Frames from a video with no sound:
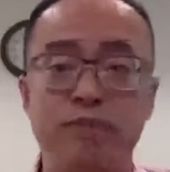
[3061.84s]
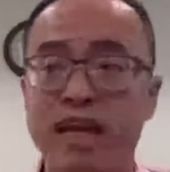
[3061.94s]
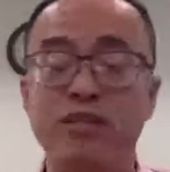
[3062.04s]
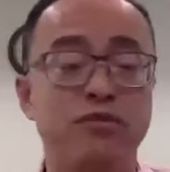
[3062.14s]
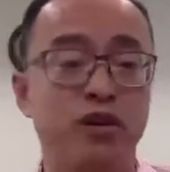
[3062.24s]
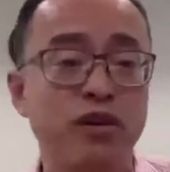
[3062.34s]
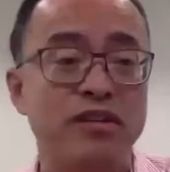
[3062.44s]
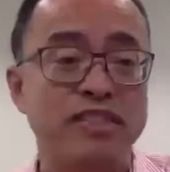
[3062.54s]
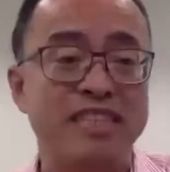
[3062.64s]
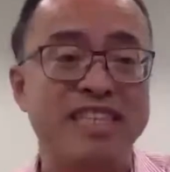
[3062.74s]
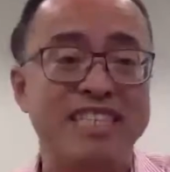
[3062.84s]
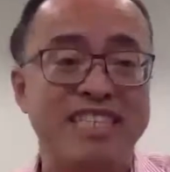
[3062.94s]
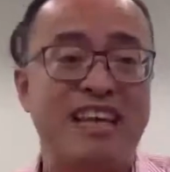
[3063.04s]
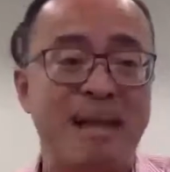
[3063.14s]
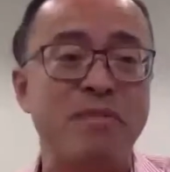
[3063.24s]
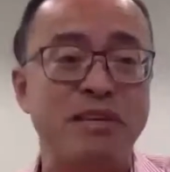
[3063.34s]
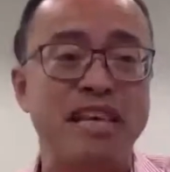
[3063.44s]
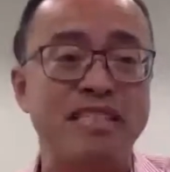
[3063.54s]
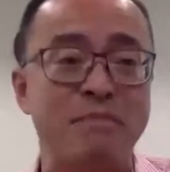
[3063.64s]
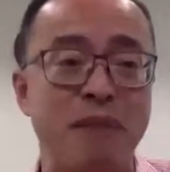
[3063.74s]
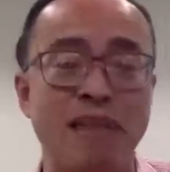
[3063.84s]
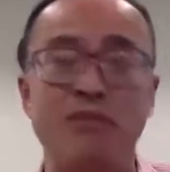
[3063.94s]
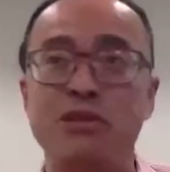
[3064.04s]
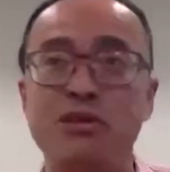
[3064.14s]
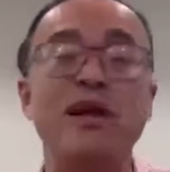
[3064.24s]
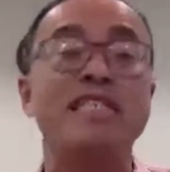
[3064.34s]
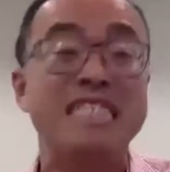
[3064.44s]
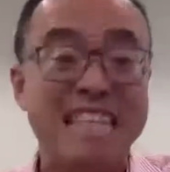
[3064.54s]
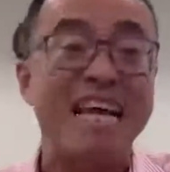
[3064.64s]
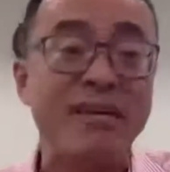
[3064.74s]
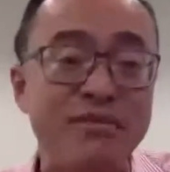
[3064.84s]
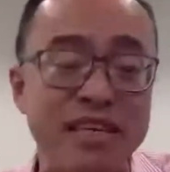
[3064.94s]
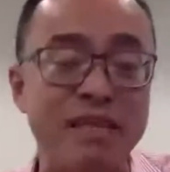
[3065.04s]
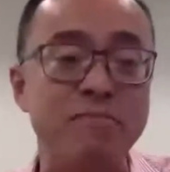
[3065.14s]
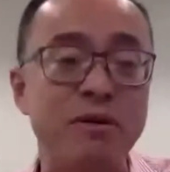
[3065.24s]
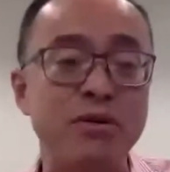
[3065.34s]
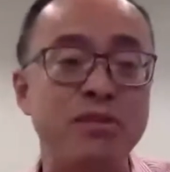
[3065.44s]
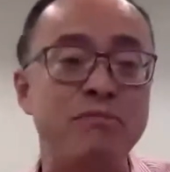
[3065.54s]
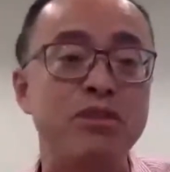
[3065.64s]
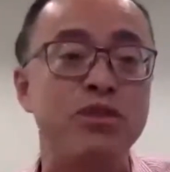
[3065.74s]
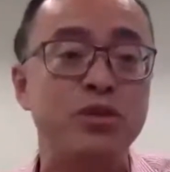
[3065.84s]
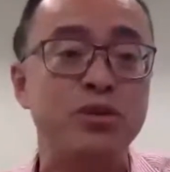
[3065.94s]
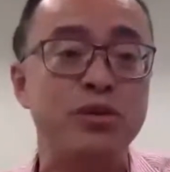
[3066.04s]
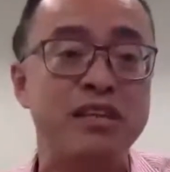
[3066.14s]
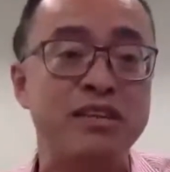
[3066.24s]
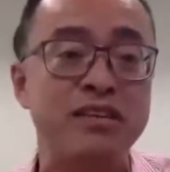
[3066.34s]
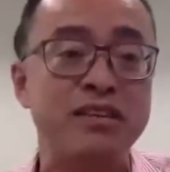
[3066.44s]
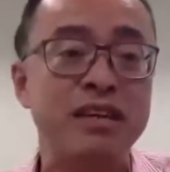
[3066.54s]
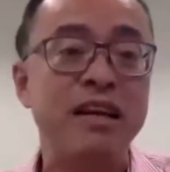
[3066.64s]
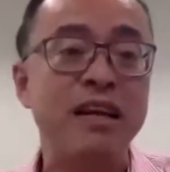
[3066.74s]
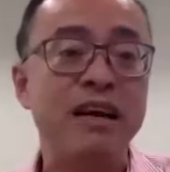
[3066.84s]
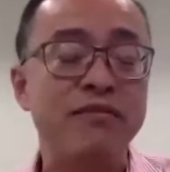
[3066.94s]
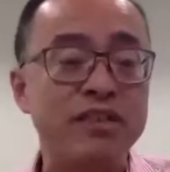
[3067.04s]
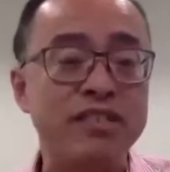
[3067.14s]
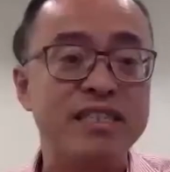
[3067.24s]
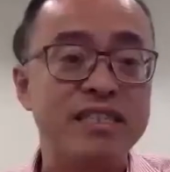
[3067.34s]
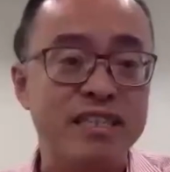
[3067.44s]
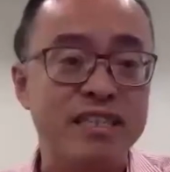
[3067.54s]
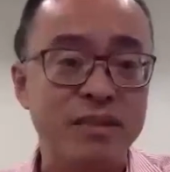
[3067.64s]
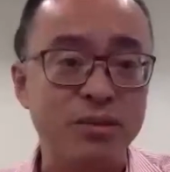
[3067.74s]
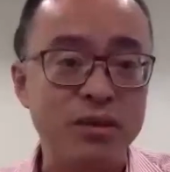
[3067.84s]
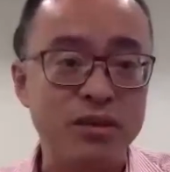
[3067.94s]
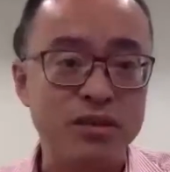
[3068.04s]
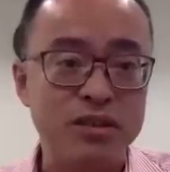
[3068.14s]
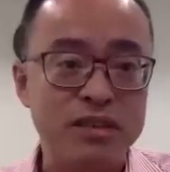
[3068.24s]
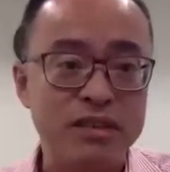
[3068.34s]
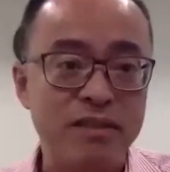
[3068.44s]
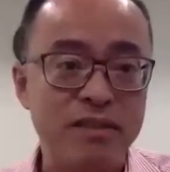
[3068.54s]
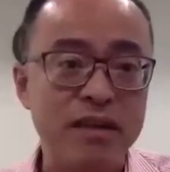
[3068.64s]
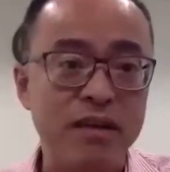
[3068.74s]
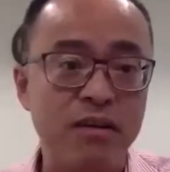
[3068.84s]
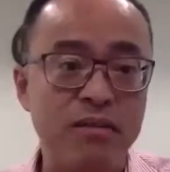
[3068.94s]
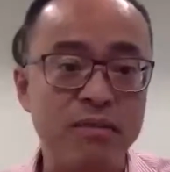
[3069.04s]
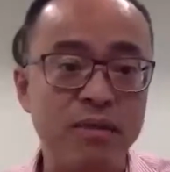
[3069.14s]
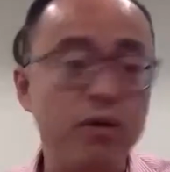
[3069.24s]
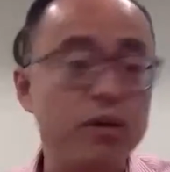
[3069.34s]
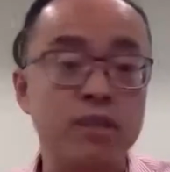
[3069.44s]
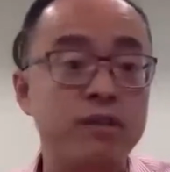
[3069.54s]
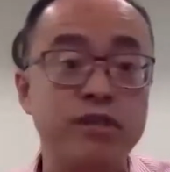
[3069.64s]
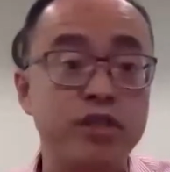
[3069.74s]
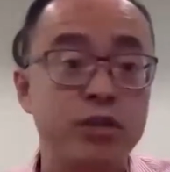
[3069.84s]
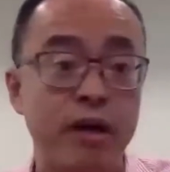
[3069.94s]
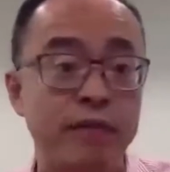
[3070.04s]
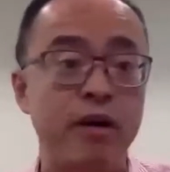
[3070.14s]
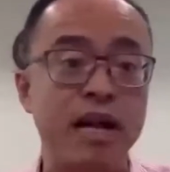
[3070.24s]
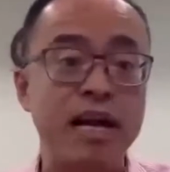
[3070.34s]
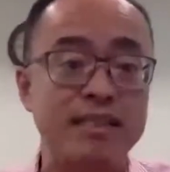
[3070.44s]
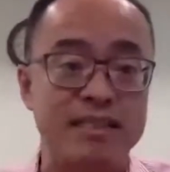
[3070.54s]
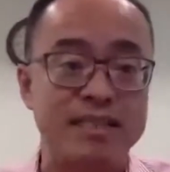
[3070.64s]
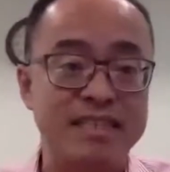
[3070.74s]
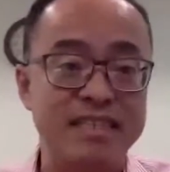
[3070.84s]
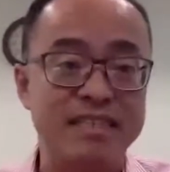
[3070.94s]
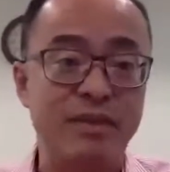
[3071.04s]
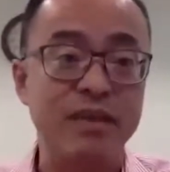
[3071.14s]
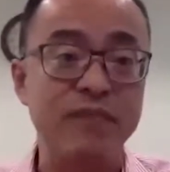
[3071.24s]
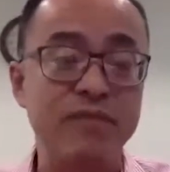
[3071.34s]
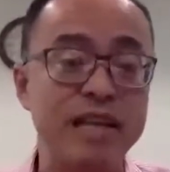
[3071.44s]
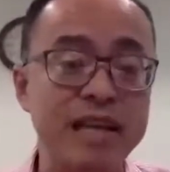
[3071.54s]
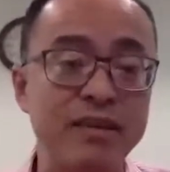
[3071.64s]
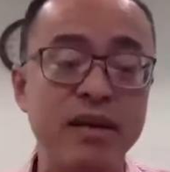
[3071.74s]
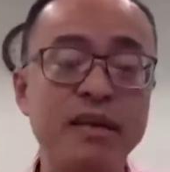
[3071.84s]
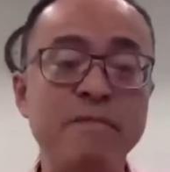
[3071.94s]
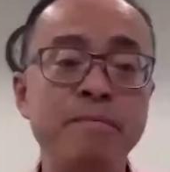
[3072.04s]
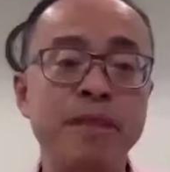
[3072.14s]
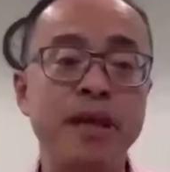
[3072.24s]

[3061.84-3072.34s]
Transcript: Energy Focus. It is the company that supplied to U.S. Navy, the most mission critical facility in the world, right? All the surface ships have our lights, right? Even today, right?